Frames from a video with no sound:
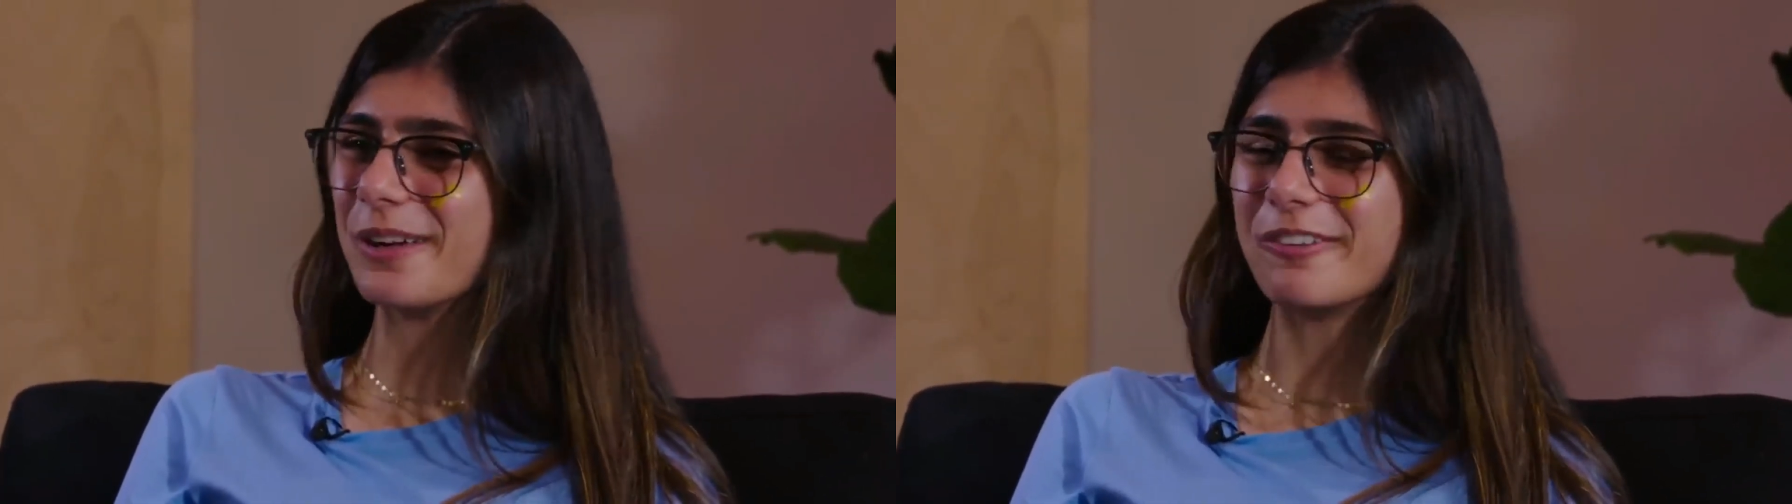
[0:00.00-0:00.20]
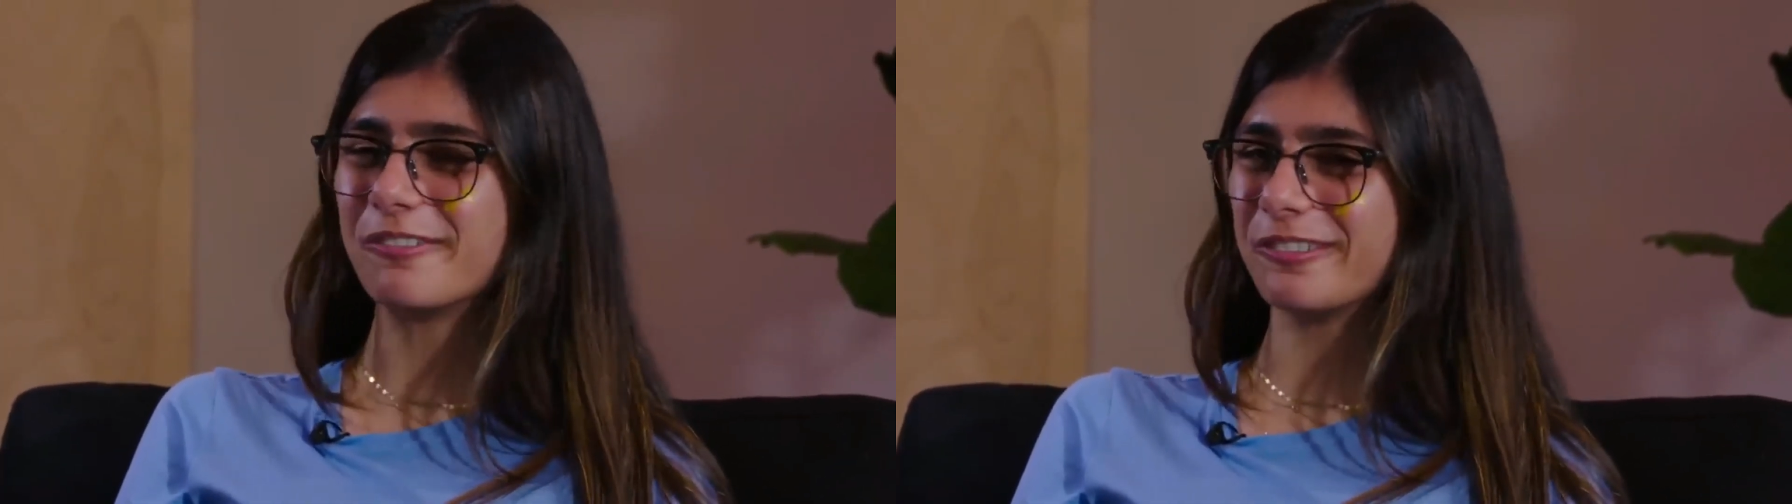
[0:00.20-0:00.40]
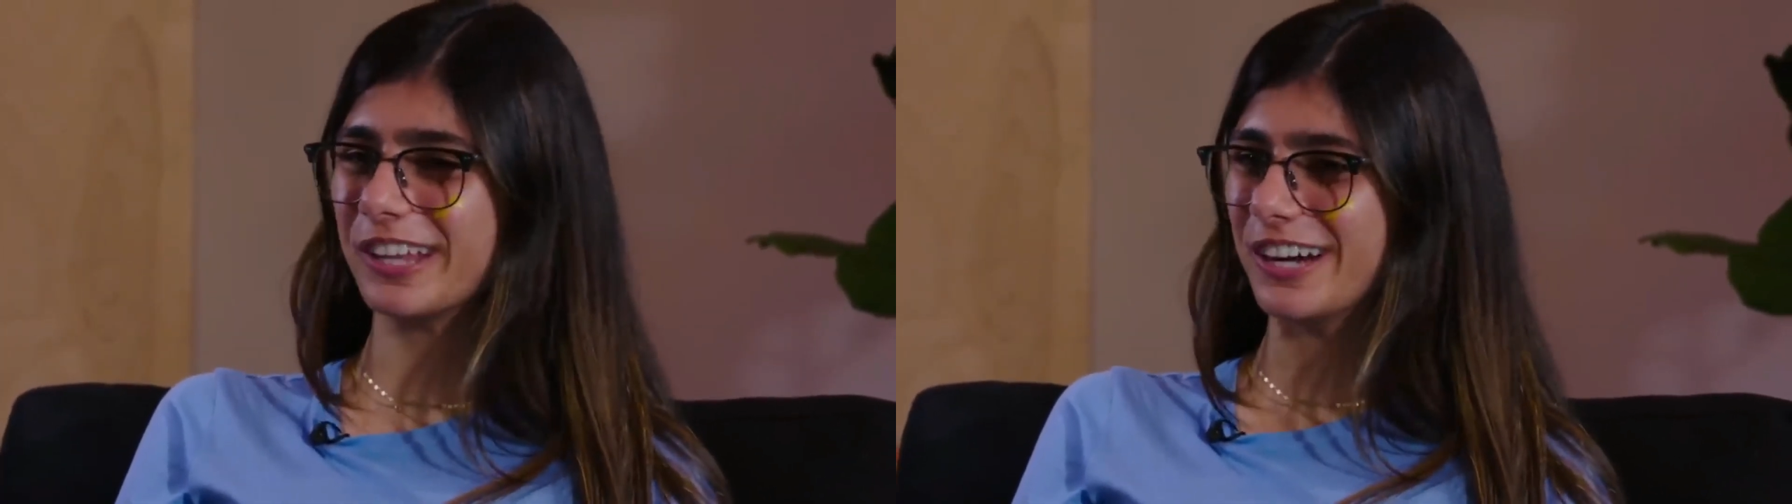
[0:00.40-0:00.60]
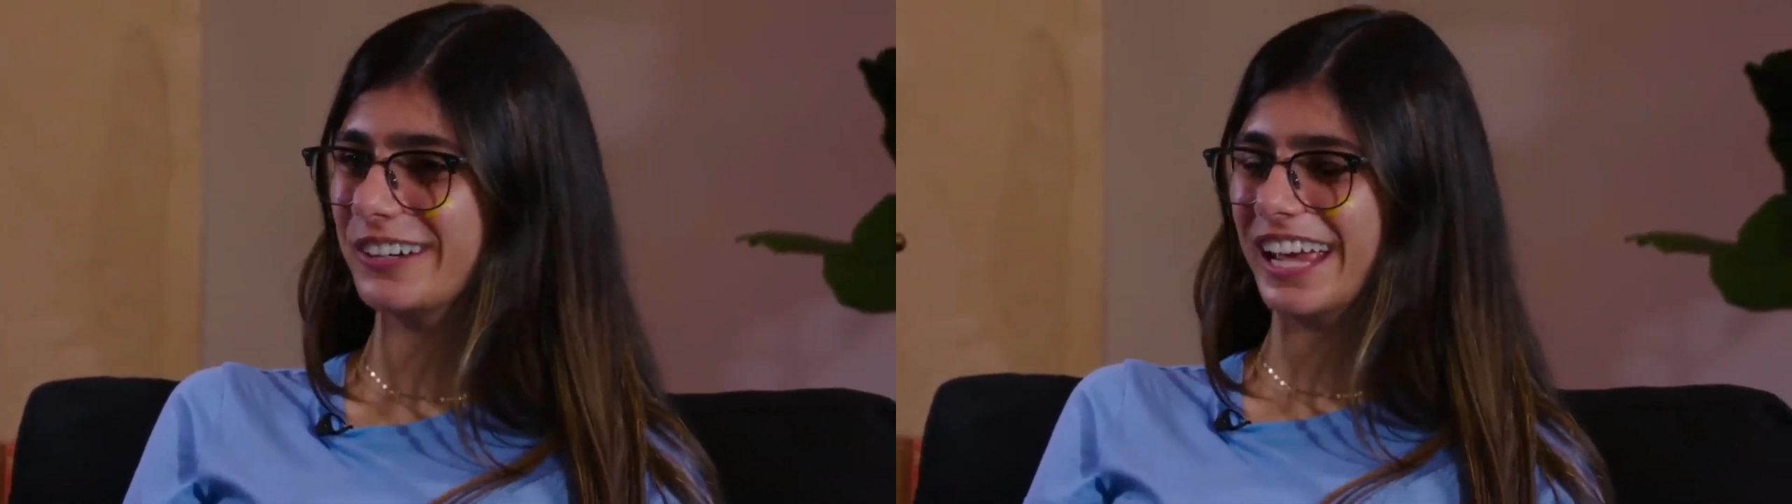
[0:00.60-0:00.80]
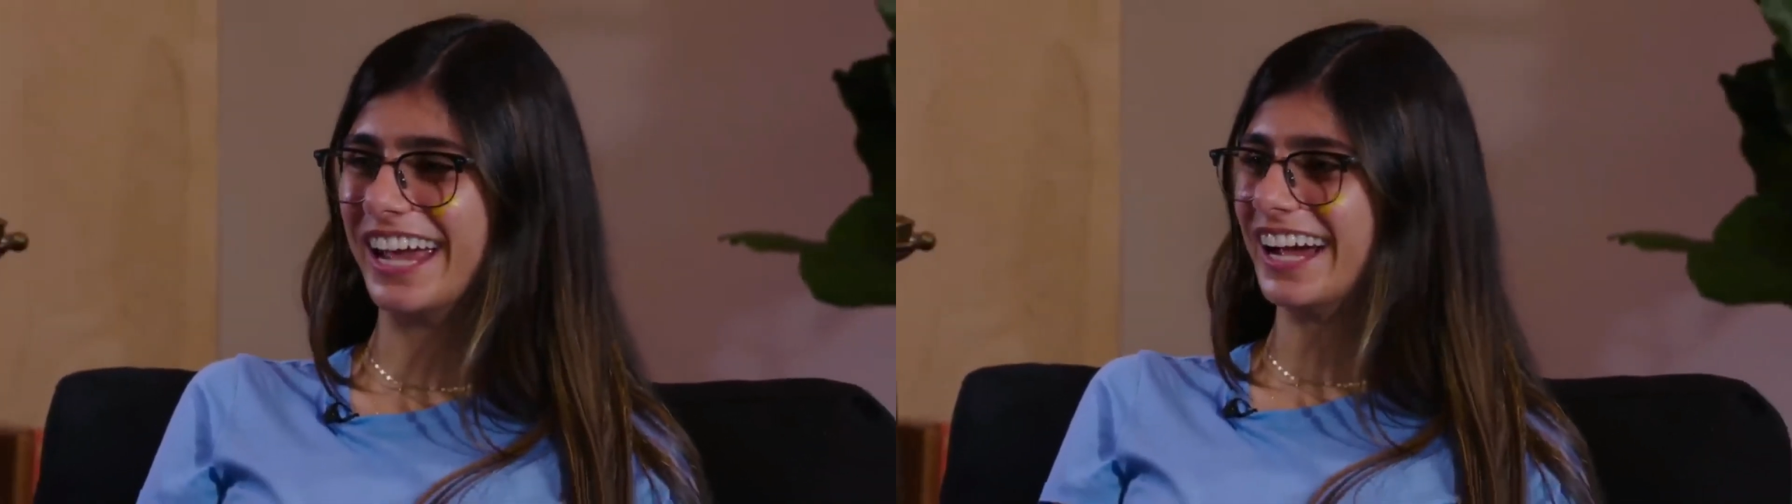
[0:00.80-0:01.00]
woman who is a